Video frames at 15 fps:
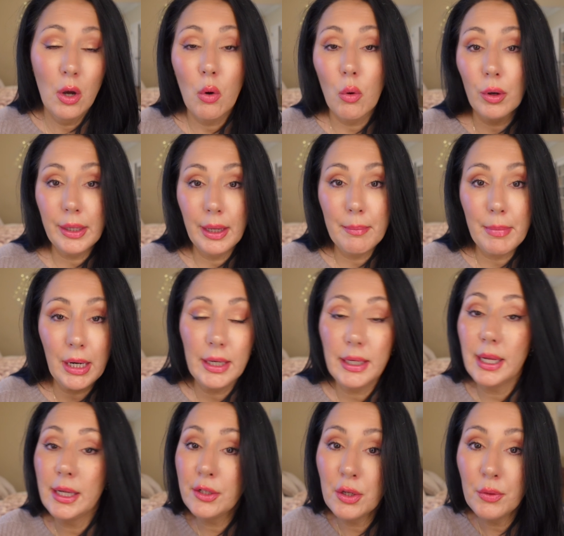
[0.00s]
Or get married
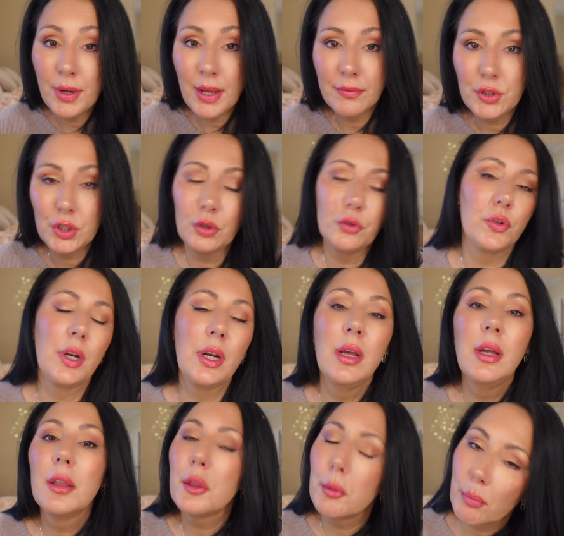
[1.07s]
and don't have children.
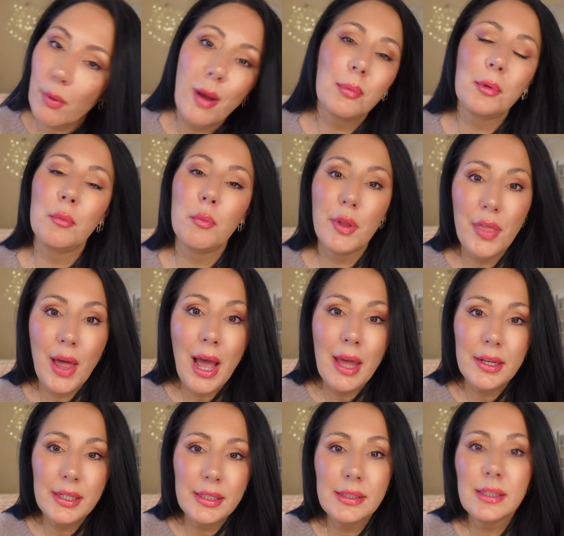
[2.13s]
The problem with that
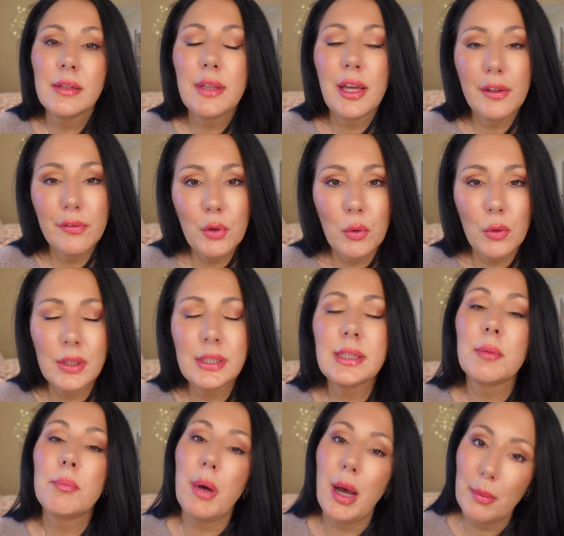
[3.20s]
is that, of course, the
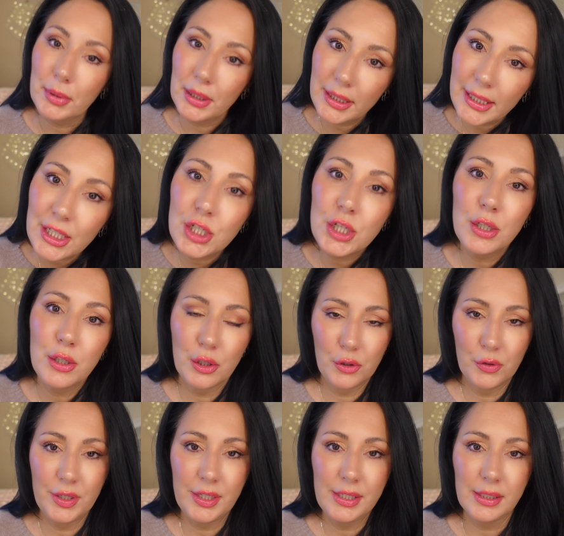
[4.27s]
population
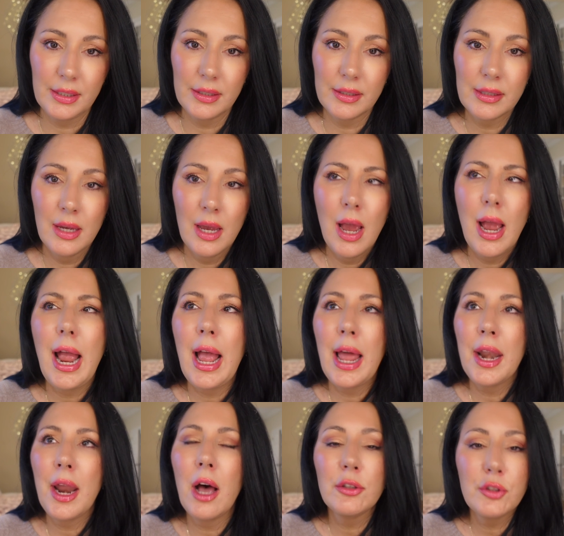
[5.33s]
decreases.
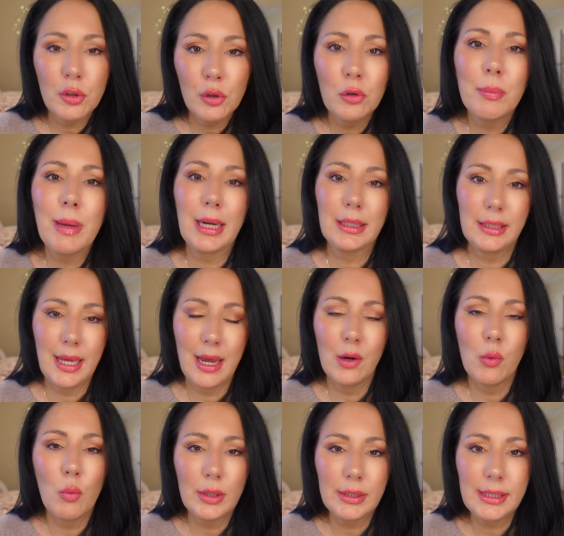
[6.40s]
And I'll circle back to that
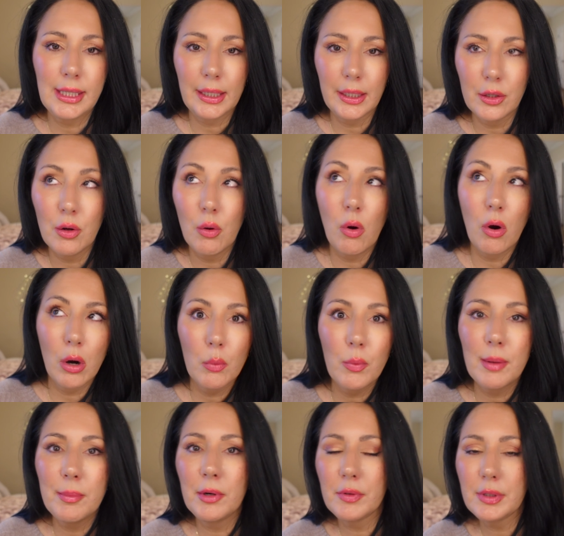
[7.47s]
in 1 second. You know, are
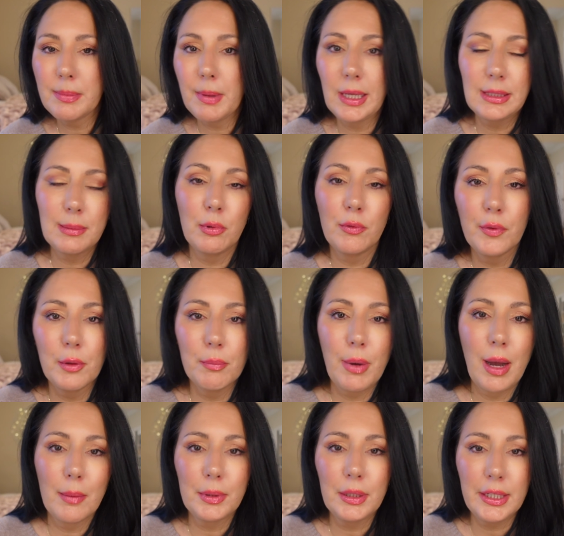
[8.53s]
women responsible for the
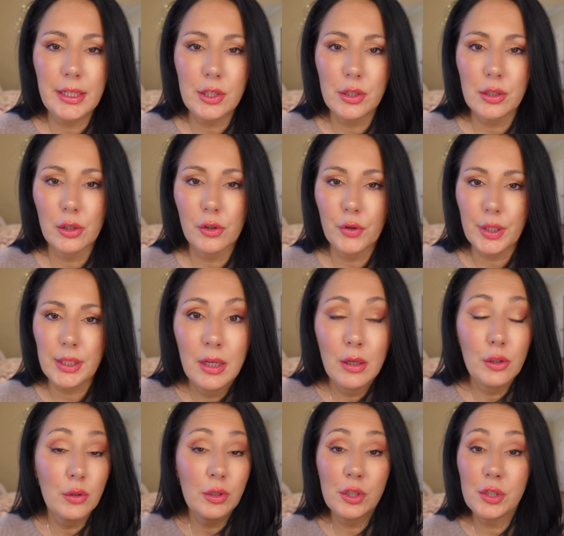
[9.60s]
population decrease?
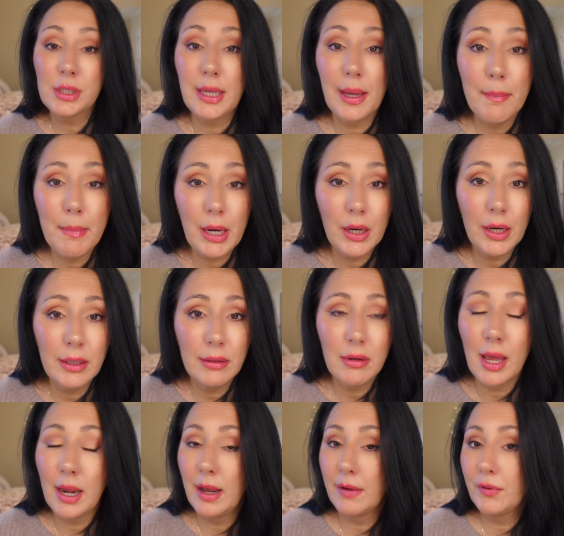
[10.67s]
You can just get married
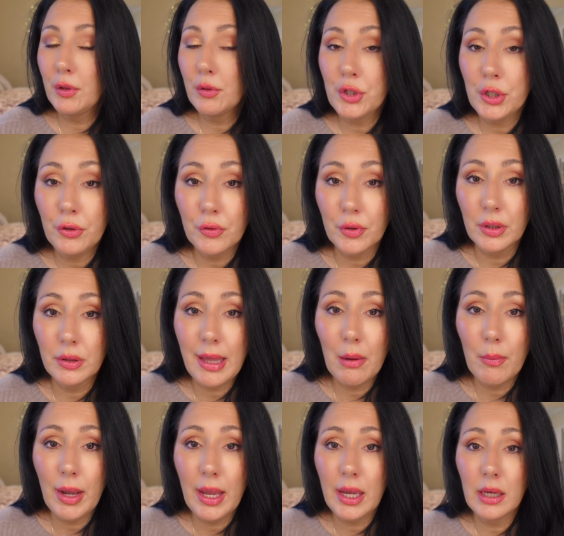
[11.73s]
and have no children. That
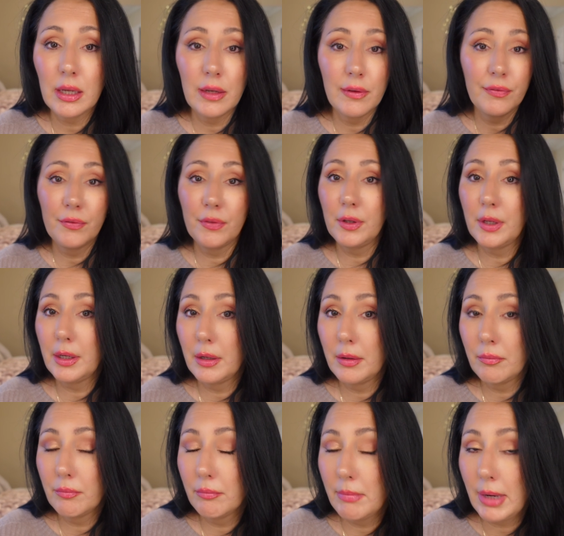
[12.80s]
way, if
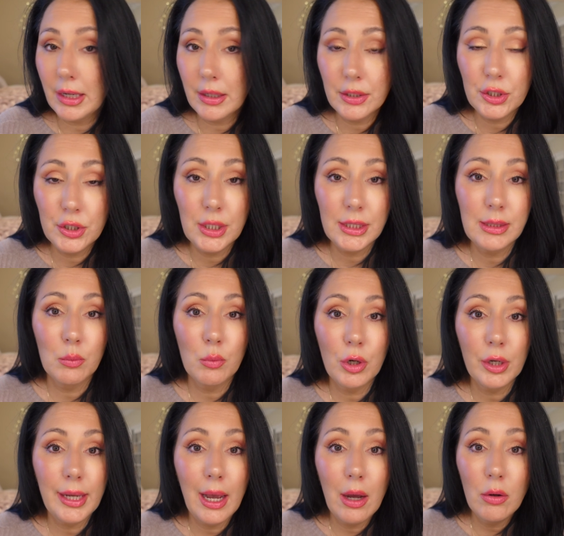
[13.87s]
the marriage doesn't
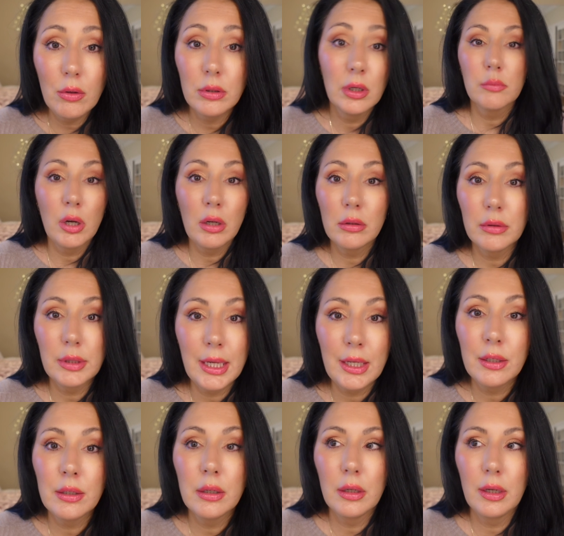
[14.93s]
work out, well,
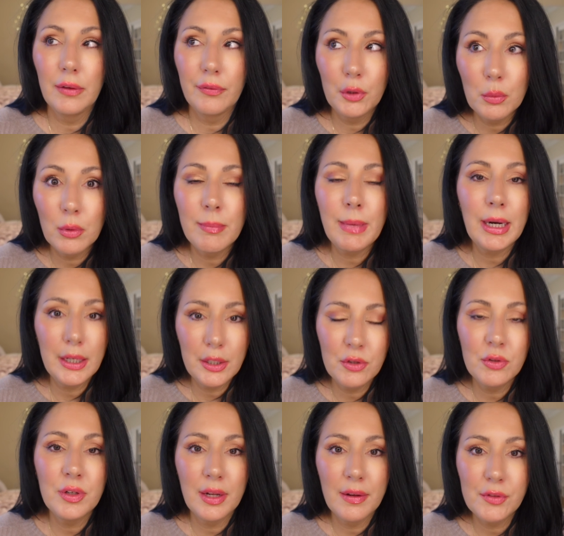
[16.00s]
then if you were married, you
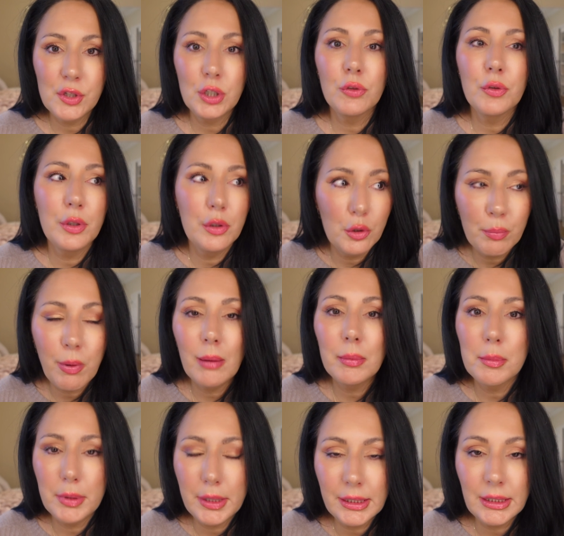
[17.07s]
didn't have children, you
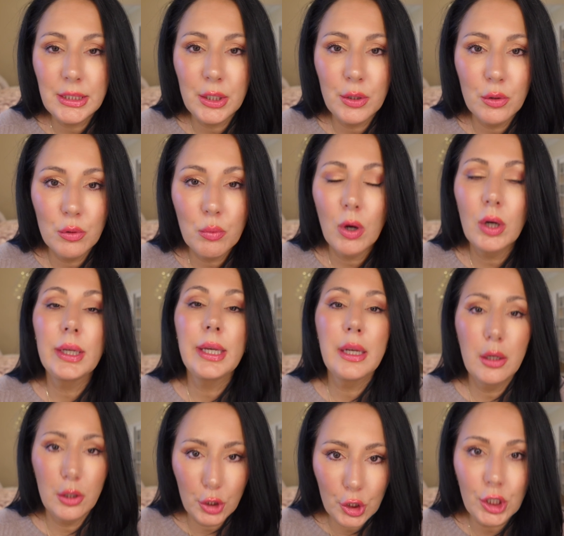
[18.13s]
probably continued
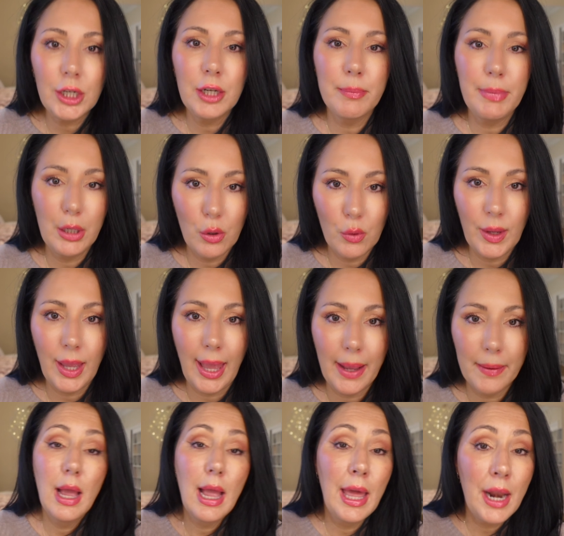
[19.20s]
working, you're gonna be okay.
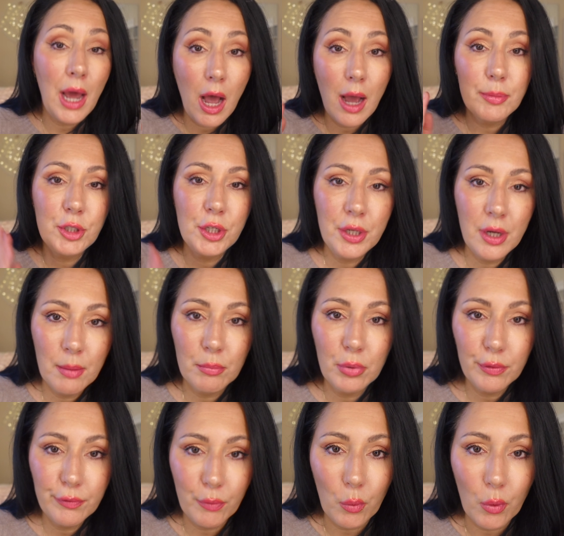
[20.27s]
And option number
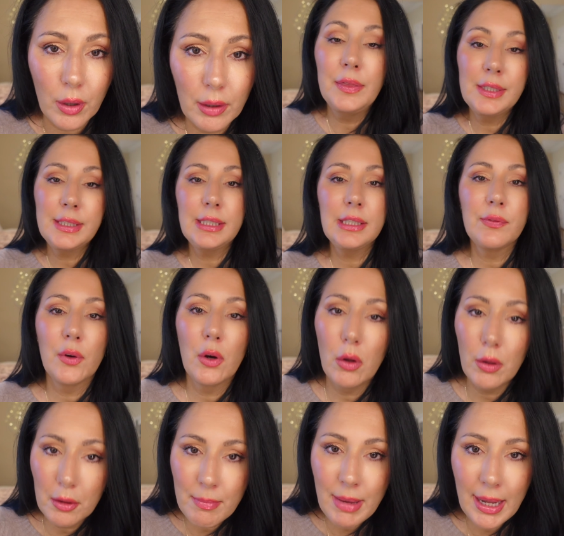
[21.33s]
4. And this is for all
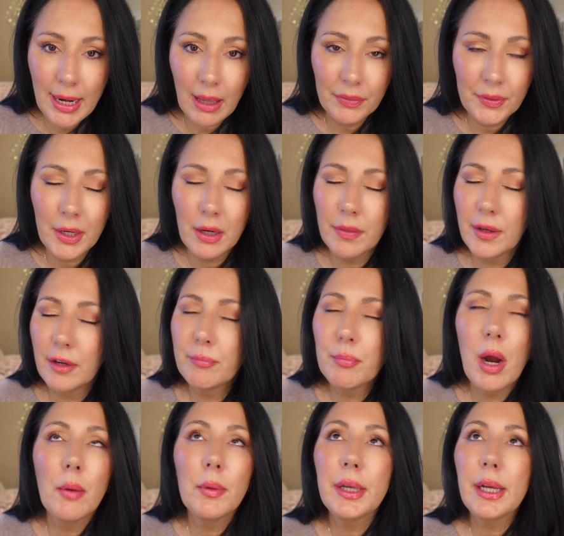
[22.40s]
the men out there that have
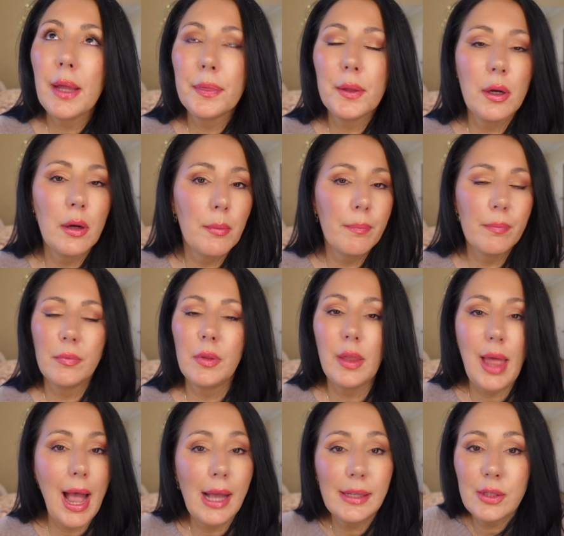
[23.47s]
probably got their
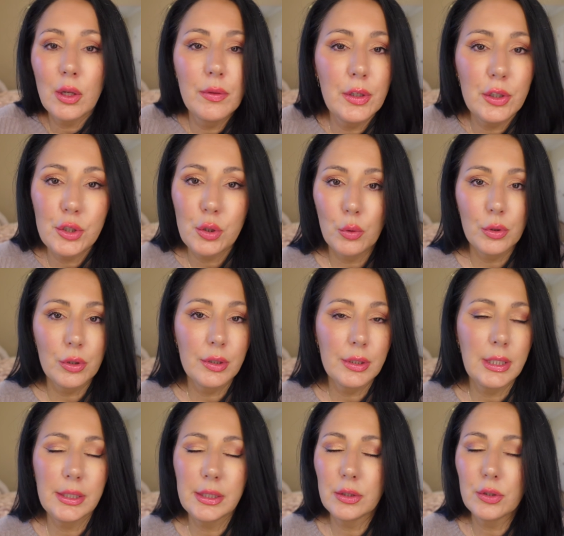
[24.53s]
ass on their shoulders
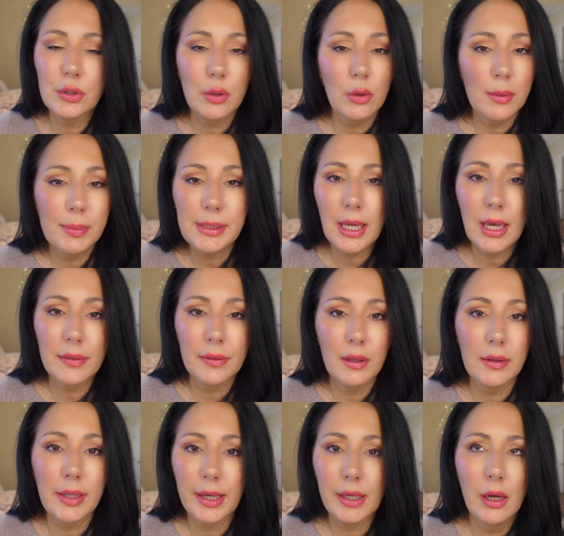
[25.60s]
because they're so upset,
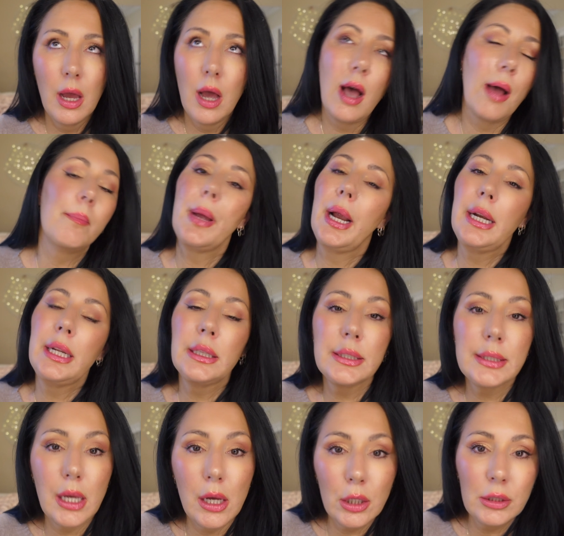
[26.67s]
like, I'm painting
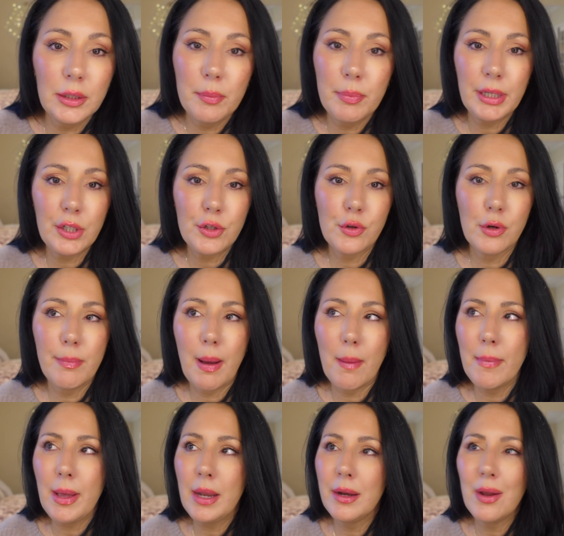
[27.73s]
this ugly picture about
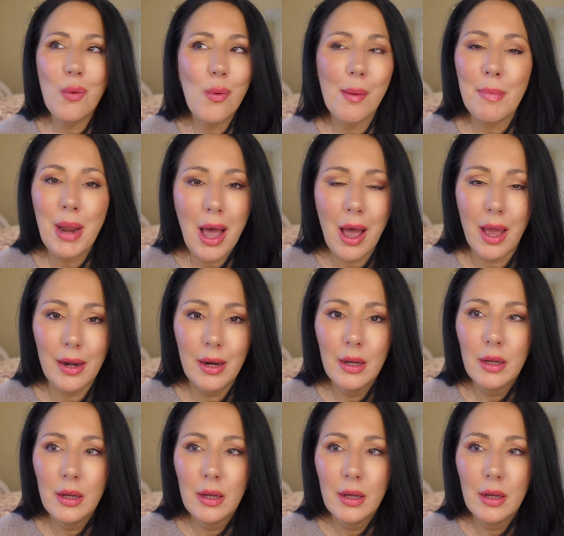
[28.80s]
men. No, I'm not.